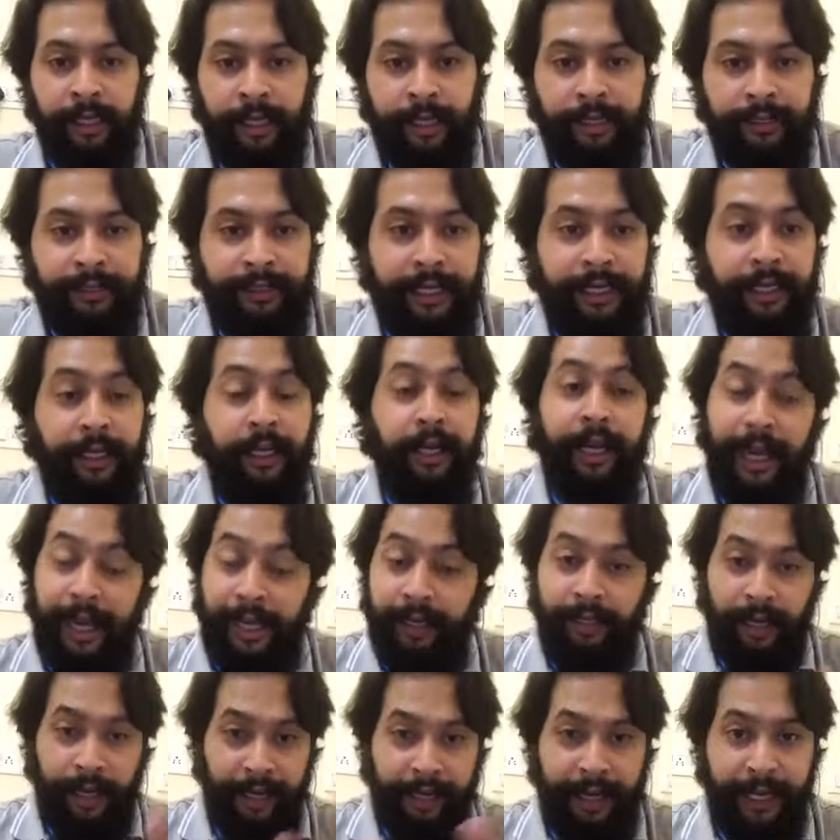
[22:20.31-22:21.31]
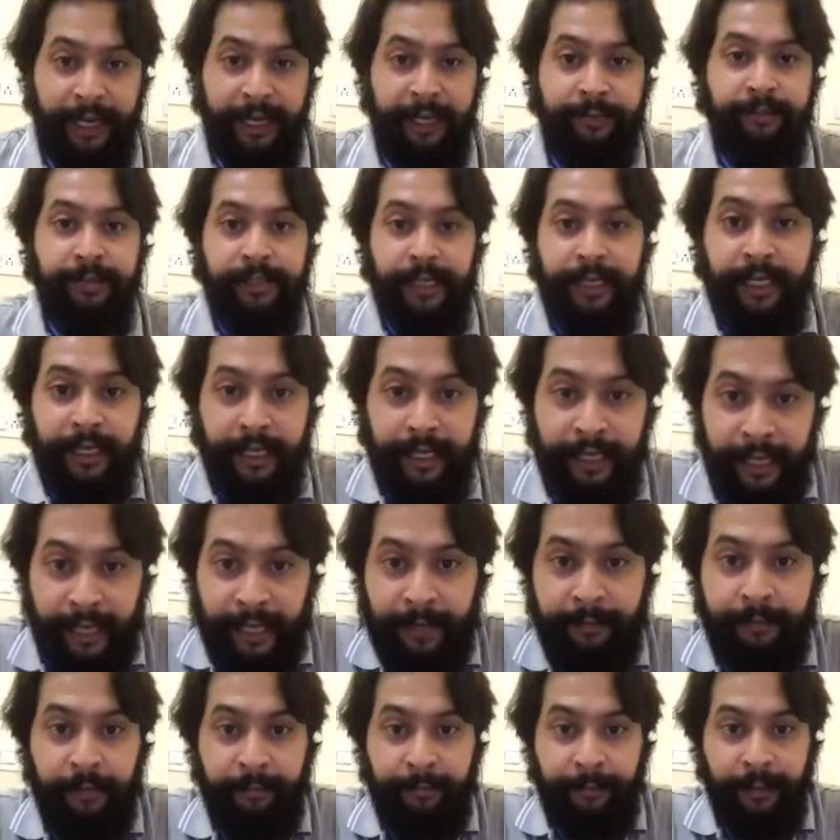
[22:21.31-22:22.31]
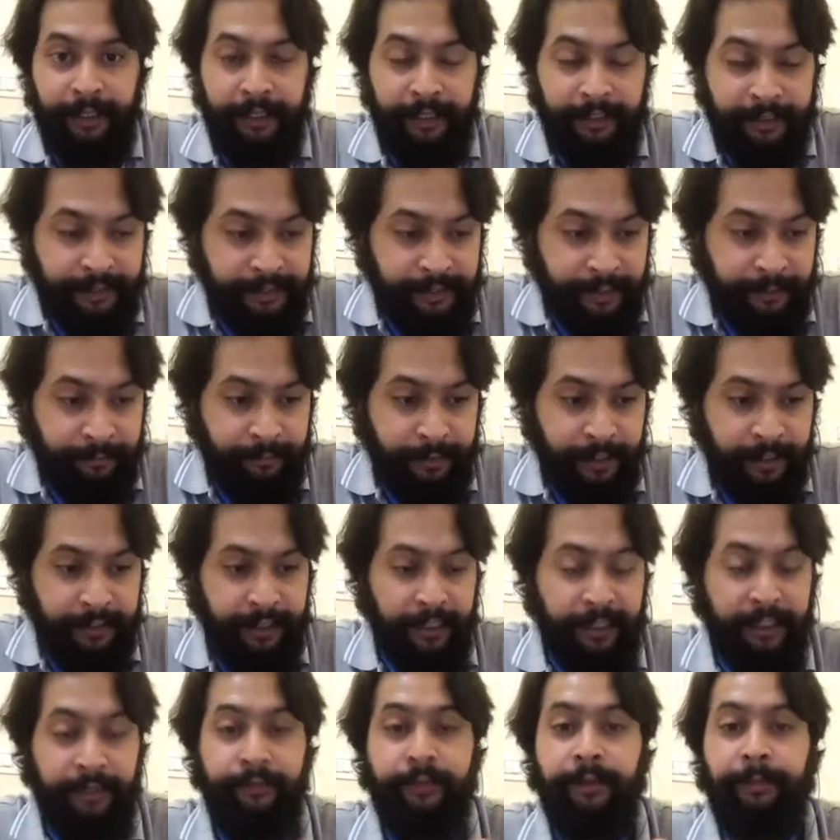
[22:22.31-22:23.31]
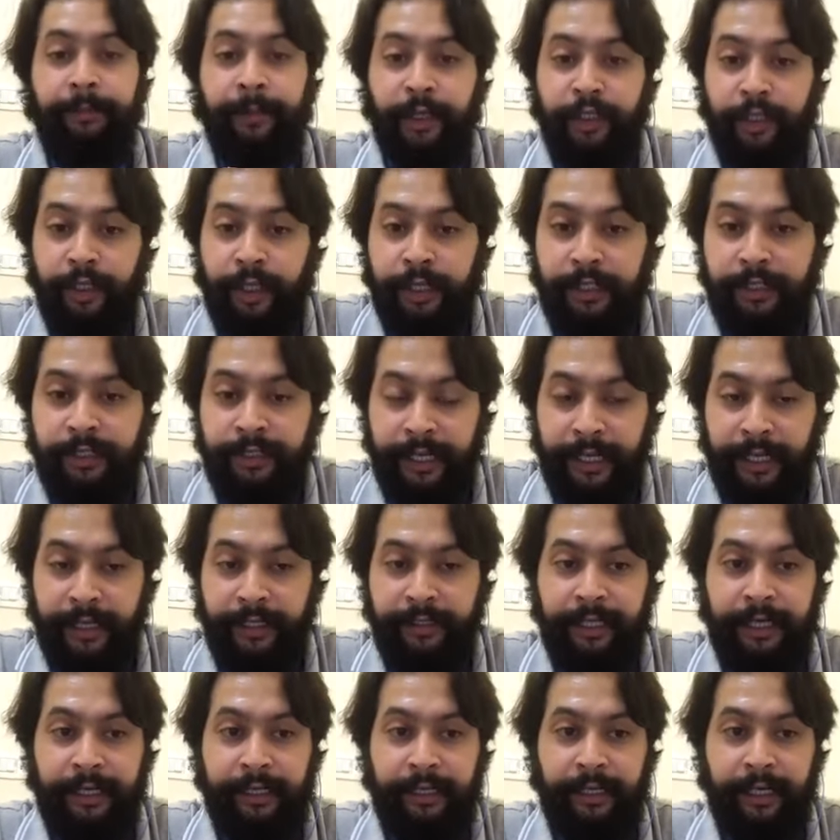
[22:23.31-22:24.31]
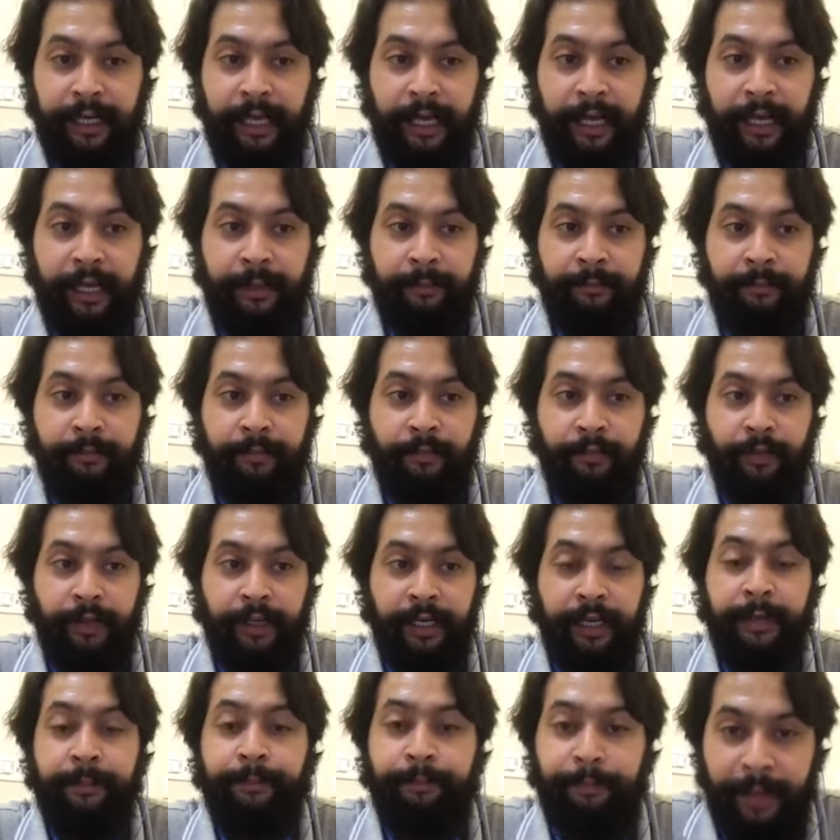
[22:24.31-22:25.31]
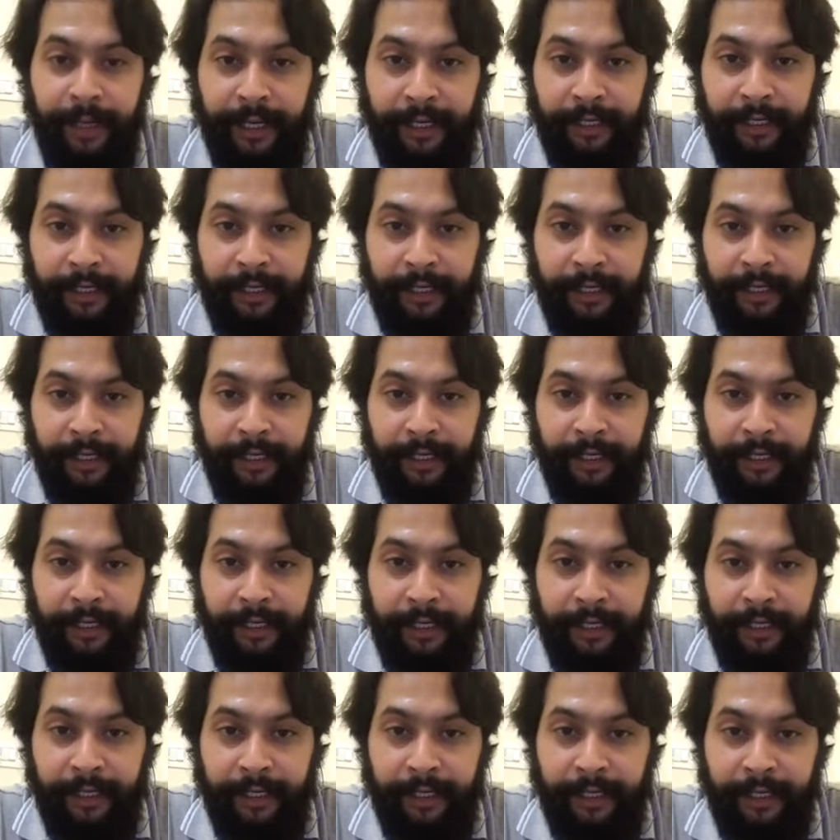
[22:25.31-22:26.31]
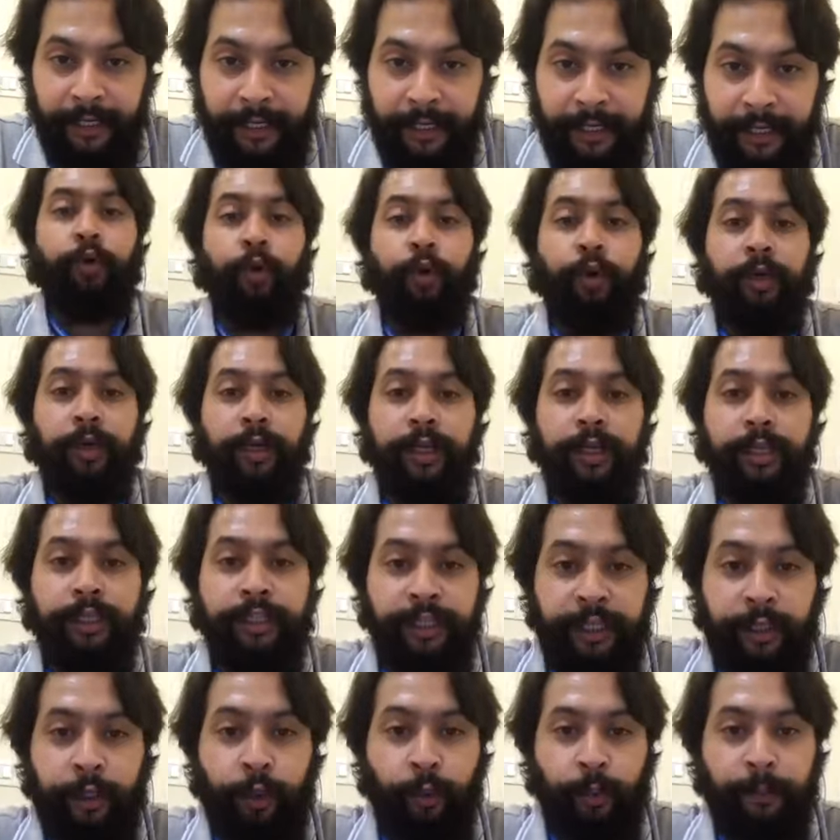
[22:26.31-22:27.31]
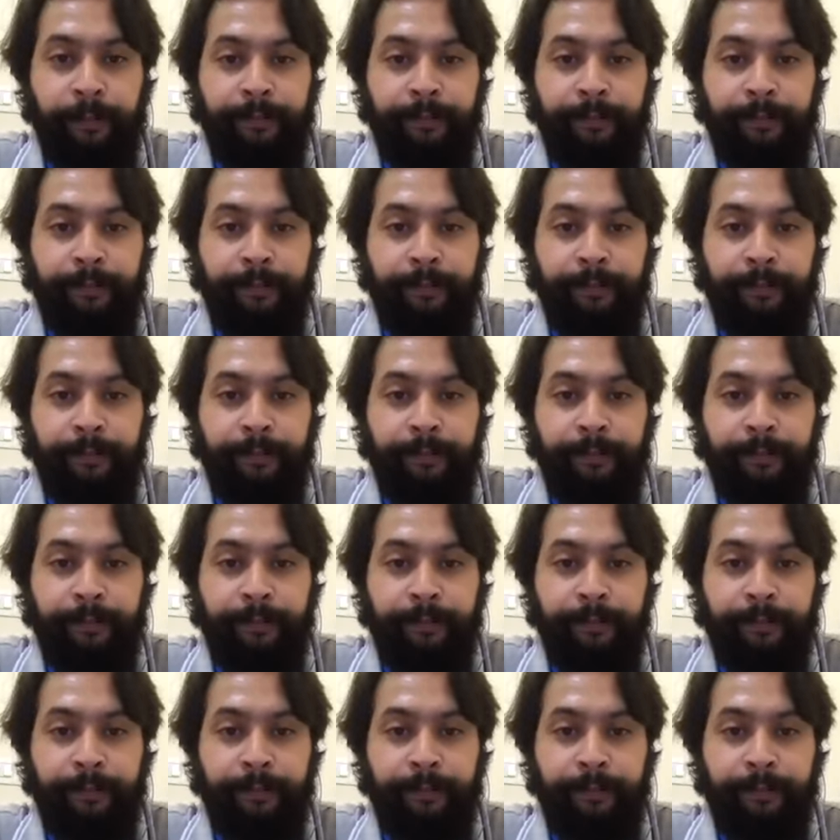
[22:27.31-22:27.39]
Then, and again I'm repeating the same thing, that if the patient is saying that I am feeling pain, then you have to score 0.